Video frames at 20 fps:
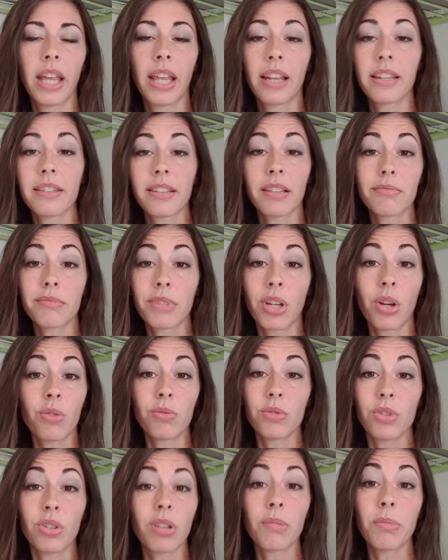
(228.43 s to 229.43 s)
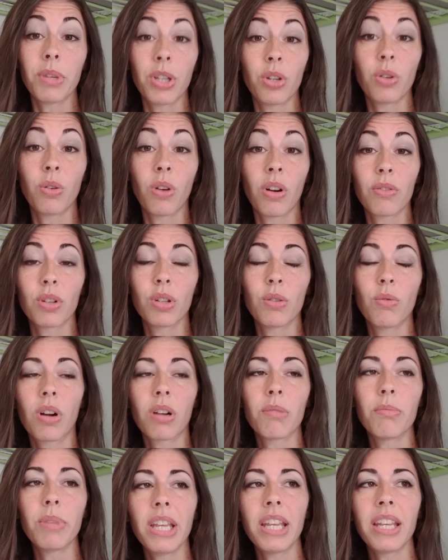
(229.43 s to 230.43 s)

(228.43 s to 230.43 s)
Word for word: It's like, no, you can be whoever you want to be.